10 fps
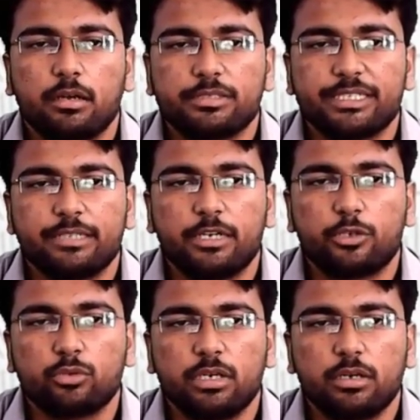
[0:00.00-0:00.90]
signal
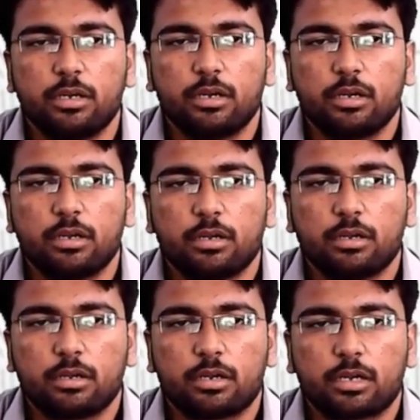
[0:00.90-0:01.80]
to the
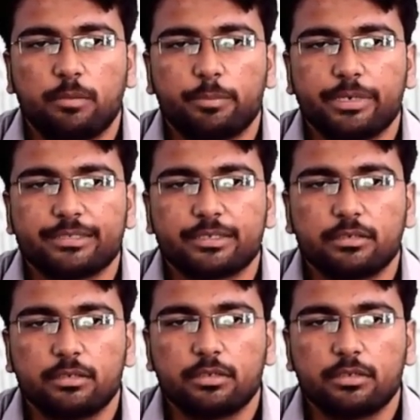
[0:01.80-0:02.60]
compressor